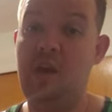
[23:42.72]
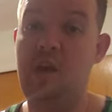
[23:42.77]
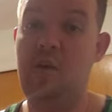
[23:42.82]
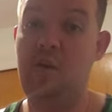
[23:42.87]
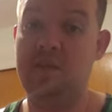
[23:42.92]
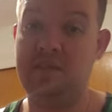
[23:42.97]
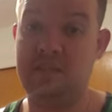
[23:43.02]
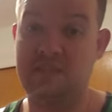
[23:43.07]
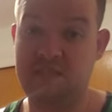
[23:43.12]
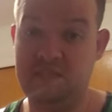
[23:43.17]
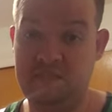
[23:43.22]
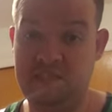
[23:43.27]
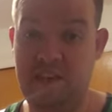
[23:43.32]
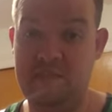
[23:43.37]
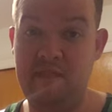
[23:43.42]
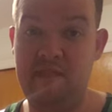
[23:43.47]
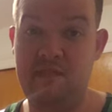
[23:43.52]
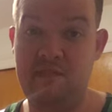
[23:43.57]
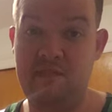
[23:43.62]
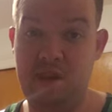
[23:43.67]
who is a
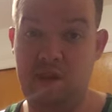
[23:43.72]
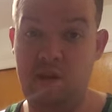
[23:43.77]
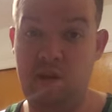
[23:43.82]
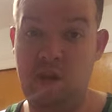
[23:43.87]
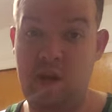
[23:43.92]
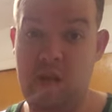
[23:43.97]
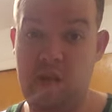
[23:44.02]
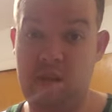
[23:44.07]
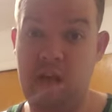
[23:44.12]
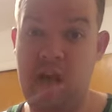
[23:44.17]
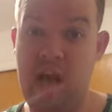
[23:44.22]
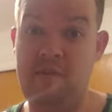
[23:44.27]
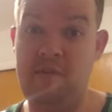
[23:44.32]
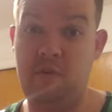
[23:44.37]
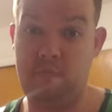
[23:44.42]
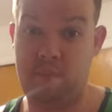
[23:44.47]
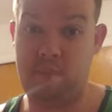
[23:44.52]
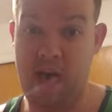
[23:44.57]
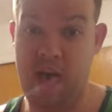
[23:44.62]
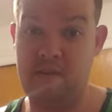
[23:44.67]
seventh year
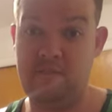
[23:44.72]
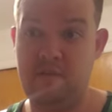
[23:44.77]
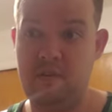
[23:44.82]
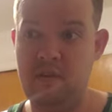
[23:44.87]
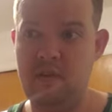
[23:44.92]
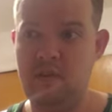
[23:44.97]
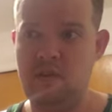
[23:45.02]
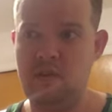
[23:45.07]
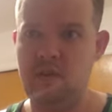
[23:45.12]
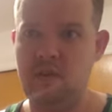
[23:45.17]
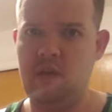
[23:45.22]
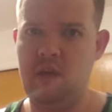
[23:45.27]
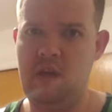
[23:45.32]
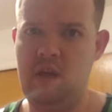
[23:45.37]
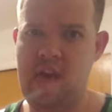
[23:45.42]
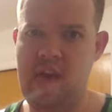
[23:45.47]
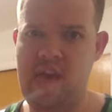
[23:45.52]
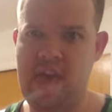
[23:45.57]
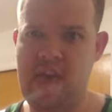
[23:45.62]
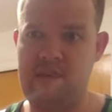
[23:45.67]
Hufflepuff,
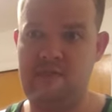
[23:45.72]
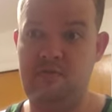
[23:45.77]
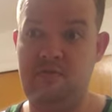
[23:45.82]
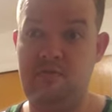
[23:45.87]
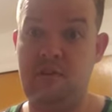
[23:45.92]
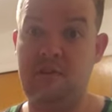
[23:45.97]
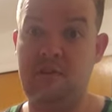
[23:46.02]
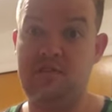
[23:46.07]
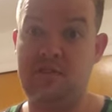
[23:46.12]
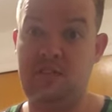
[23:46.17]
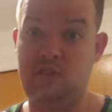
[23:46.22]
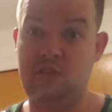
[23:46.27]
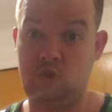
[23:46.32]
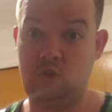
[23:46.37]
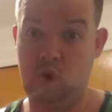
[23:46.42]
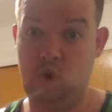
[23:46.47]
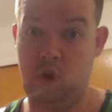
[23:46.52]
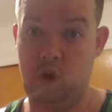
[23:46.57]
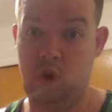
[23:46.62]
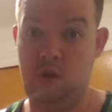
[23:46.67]
and there's this
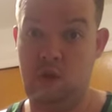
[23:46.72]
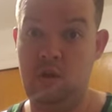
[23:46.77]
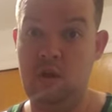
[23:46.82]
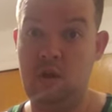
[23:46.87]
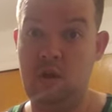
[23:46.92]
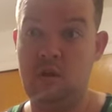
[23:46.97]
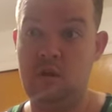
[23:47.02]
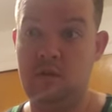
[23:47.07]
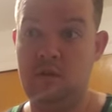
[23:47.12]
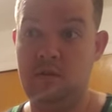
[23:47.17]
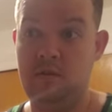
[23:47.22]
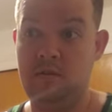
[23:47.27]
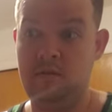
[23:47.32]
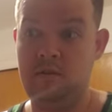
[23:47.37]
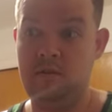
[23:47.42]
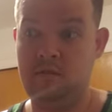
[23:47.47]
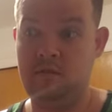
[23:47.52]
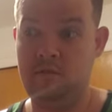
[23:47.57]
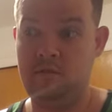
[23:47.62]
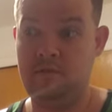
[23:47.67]
girl,
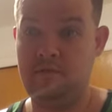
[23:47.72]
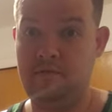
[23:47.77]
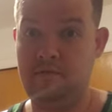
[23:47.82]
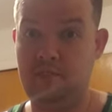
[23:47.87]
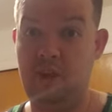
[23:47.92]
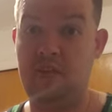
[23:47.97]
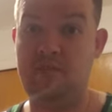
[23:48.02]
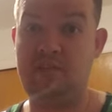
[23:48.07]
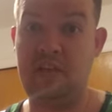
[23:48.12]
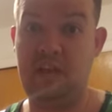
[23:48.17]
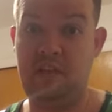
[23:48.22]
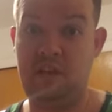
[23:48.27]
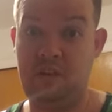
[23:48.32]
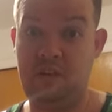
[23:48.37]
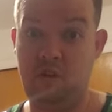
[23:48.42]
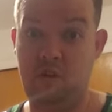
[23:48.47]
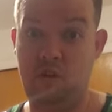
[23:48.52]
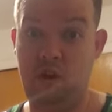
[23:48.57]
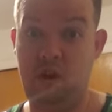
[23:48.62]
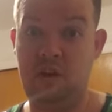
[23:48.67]
Fleur
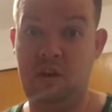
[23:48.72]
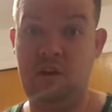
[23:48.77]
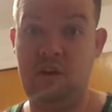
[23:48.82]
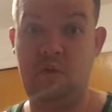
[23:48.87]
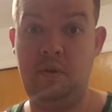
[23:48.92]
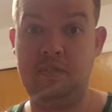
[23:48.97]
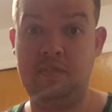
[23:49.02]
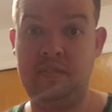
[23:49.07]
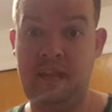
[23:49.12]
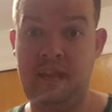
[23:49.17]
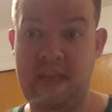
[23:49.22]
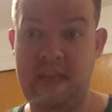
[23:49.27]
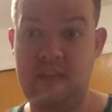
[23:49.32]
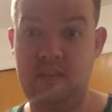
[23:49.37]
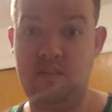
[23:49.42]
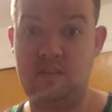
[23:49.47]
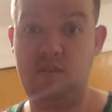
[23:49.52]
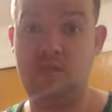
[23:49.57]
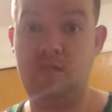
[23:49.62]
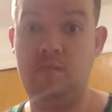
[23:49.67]
Delacour, who is
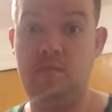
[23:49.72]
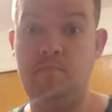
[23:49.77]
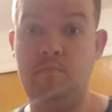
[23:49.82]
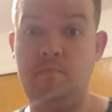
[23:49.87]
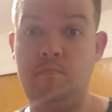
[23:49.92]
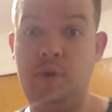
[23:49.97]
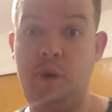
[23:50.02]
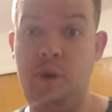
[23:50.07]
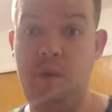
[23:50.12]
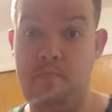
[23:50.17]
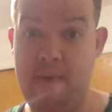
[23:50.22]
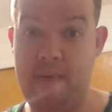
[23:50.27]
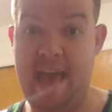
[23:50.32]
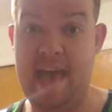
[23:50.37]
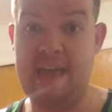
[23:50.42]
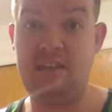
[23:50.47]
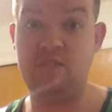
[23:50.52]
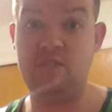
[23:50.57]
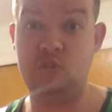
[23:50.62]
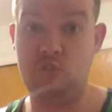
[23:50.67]
a
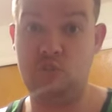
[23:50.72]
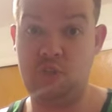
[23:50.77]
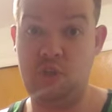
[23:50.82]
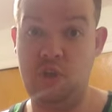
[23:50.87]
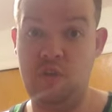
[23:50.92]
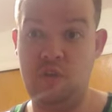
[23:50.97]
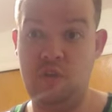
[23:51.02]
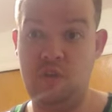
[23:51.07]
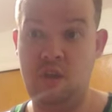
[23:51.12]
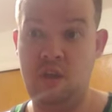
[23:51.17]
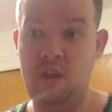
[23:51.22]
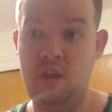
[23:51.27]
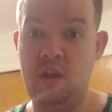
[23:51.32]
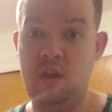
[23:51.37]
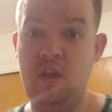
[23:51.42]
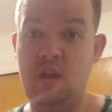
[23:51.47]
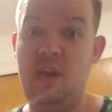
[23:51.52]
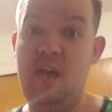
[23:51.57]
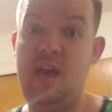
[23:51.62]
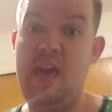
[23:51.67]
Beauxbatons student,
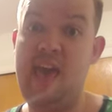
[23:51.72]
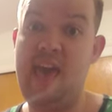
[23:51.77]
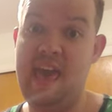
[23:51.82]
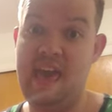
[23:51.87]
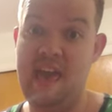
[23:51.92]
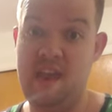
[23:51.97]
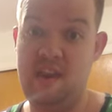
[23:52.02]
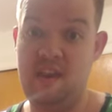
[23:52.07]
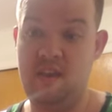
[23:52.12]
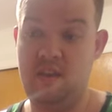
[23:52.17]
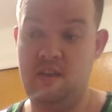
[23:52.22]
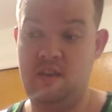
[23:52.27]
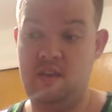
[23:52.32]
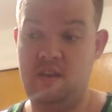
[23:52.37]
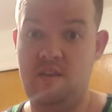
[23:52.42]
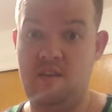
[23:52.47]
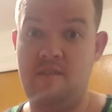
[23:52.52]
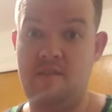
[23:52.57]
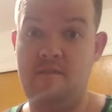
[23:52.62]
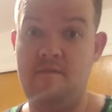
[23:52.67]
and
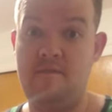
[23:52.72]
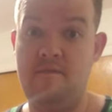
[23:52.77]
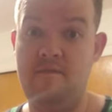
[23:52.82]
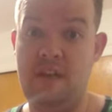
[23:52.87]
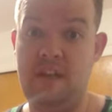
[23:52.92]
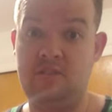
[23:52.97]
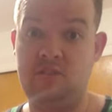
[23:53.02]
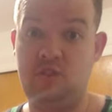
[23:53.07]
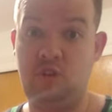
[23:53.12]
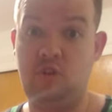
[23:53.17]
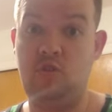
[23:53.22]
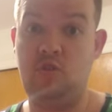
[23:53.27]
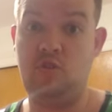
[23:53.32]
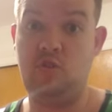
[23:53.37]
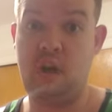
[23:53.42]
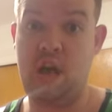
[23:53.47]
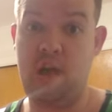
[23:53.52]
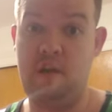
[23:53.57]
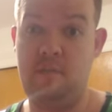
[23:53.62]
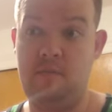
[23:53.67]
Viktor
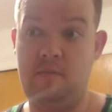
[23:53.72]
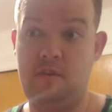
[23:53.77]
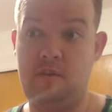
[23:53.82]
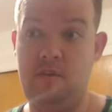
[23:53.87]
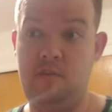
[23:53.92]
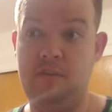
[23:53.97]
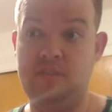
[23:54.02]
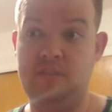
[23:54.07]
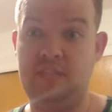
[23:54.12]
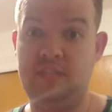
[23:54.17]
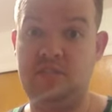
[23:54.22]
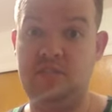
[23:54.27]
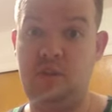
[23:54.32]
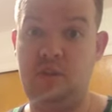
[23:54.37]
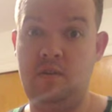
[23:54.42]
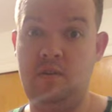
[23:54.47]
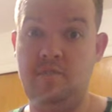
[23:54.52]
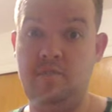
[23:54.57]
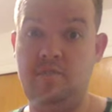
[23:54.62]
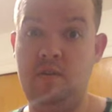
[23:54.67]
Krum, who is a
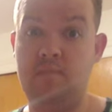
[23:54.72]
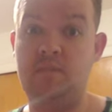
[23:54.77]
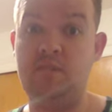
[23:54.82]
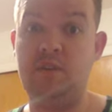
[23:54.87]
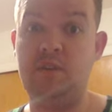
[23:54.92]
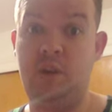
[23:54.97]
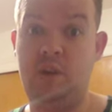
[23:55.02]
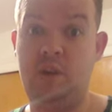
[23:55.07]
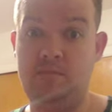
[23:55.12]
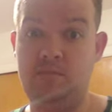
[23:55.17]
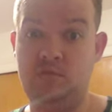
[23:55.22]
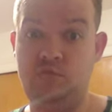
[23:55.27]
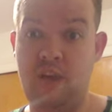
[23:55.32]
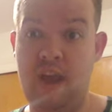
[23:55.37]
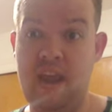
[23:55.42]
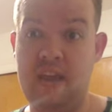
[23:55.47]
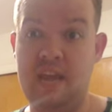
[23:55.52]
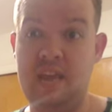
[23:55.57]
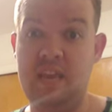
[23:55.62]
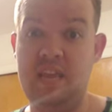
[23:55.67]
student from
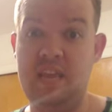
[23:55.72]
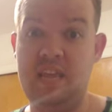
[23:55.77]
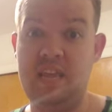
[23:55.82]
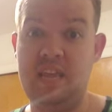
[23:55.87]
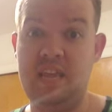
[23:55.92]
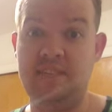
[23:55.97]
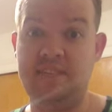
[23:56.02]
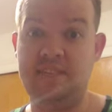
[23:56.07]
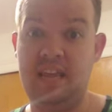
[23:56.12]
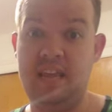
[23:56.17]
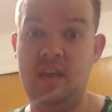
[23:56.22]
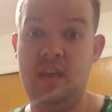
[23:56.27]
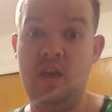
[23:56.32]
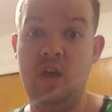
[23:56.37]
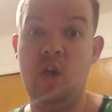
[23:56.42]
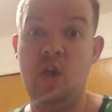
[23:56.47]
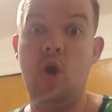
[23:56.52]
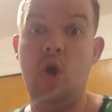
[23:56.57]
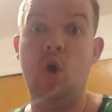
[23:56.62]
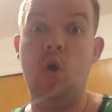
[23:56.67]
Durmstrang, and he is a
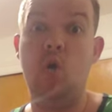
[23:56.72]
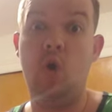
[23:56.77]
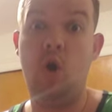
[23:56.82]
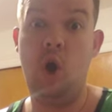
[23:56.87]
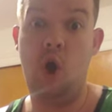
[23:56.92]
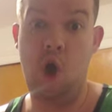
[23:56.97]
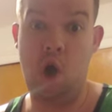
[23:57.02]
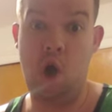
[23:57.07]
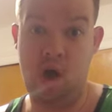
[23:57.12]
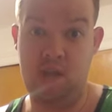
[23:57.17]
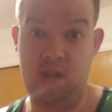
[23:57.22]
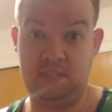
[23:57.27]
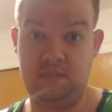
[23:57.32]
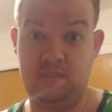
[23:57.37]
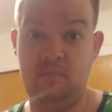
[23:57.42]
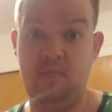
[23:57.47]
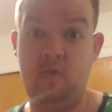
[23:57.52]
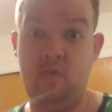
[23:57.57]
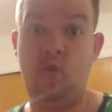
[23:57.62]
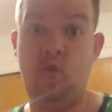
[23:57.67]

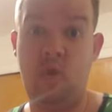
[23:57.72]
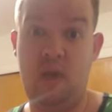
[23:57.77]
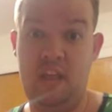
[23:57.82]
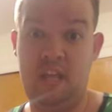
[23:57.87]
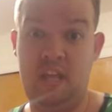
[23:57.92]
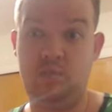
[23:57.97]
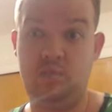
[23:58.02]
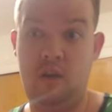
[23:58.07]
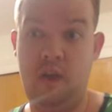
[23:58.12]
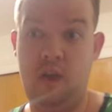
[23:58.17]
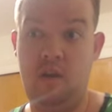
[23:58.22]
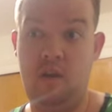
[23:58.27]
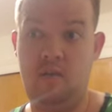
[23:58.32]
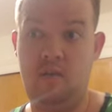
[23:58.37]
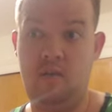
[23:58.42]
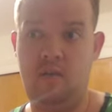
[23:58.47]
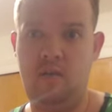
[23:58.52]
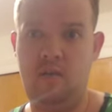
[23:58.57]
awesome Quidditch player